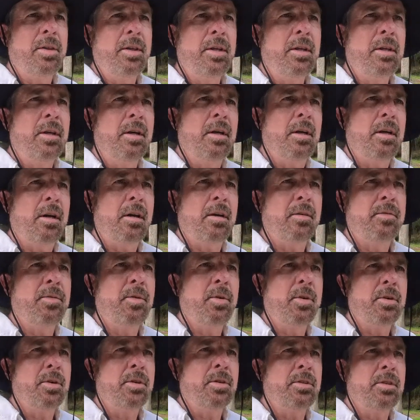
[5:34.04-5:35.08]
the
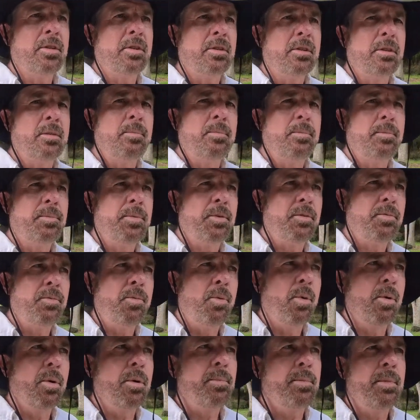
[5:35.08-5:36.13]
autofocus system
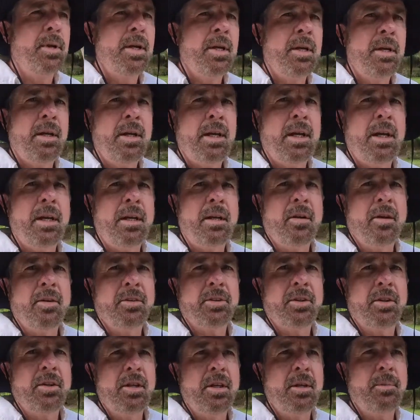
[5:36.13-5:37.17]
performed, and
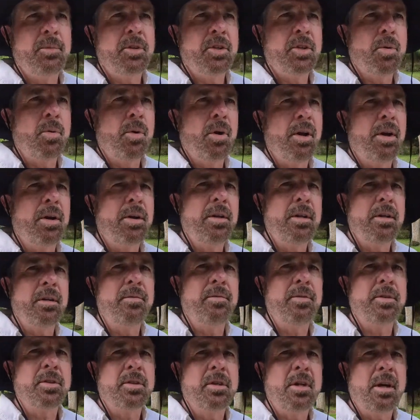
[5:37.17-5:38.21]
also the image quality
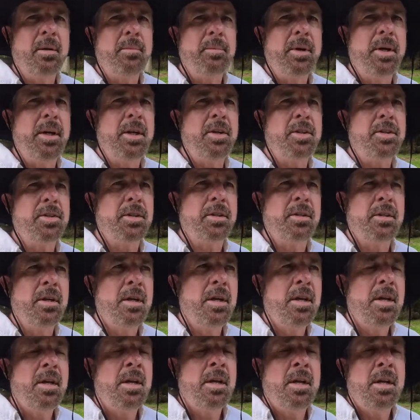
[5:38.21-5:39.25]
of this combination.
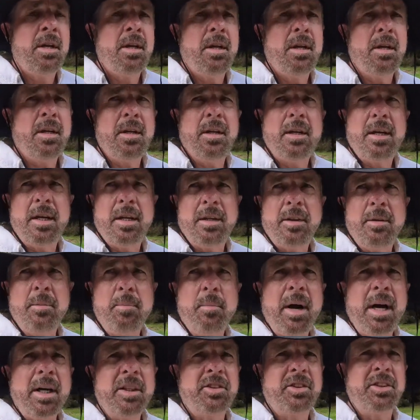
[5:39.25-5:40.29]
The
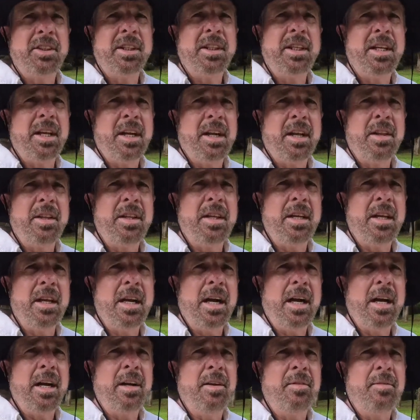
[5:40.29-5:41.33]
box did get on the
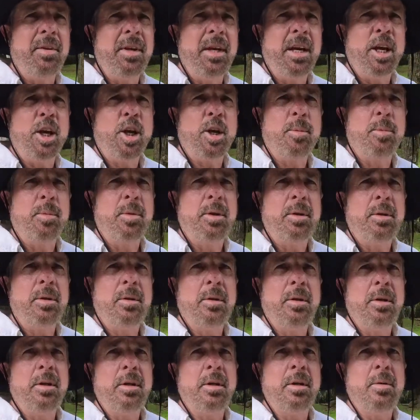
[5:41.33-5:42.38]
eye of the animal
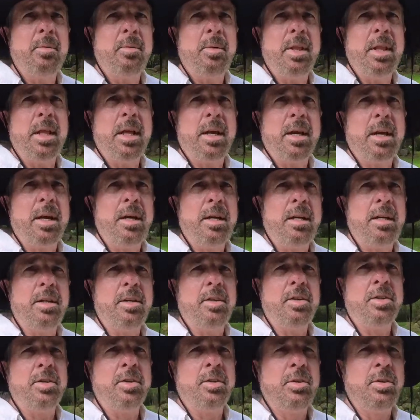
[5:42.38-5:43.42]
without any
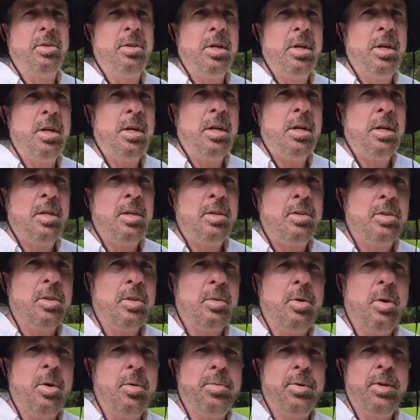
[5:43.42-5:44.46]
issues,
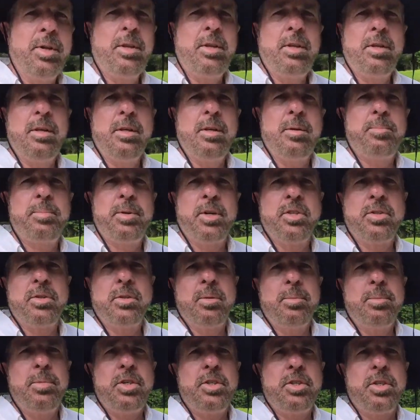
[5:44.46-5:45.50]
so hopefully the picture
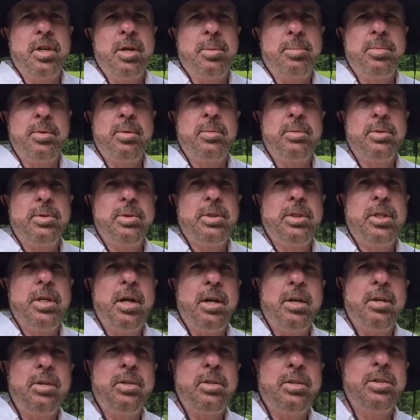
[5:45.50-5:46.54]
will be sharp and we'll see
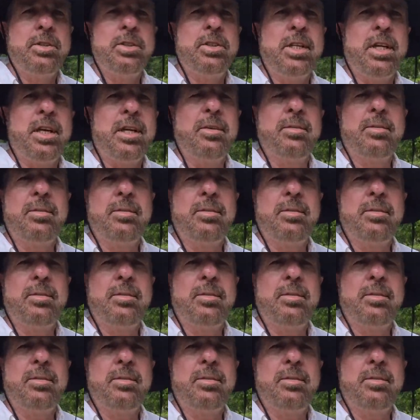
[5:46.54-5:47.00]
how it turns out.